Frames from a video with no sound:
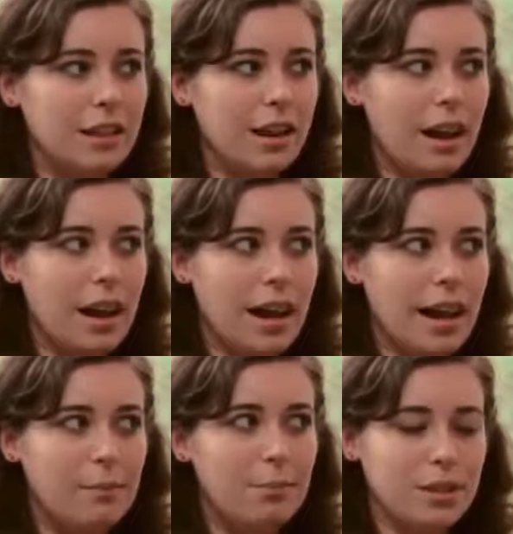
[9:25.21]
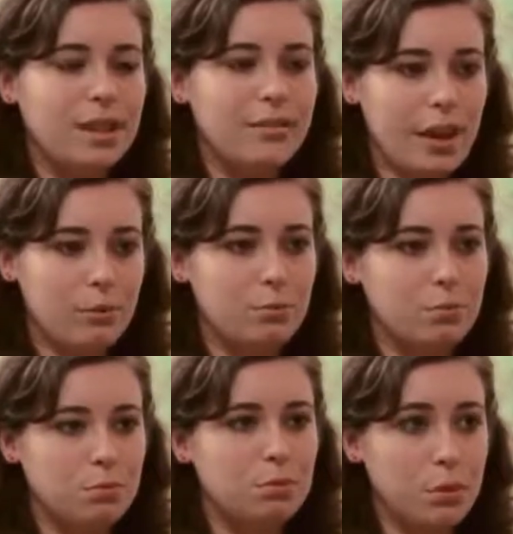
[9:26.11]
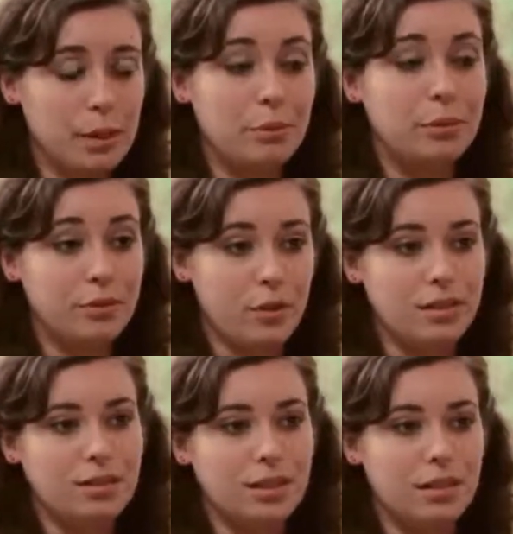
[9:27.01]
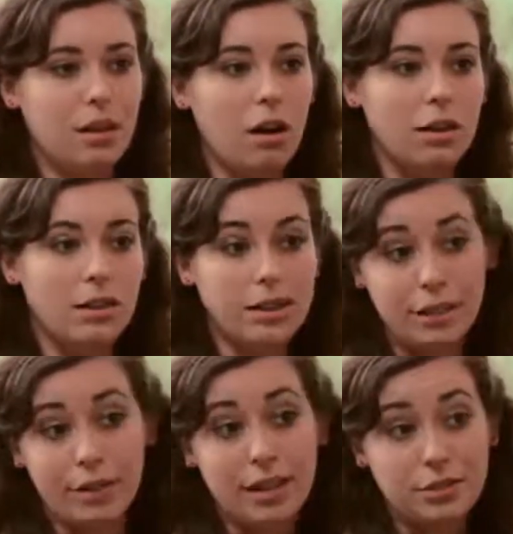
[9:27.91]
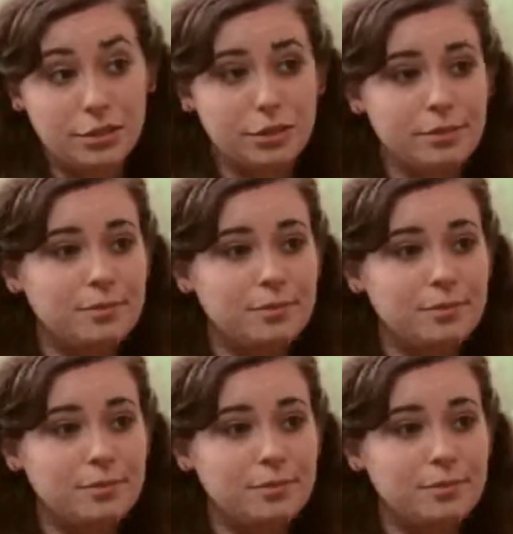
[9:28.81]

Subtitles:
I believe I will be able to focus in on in grad school.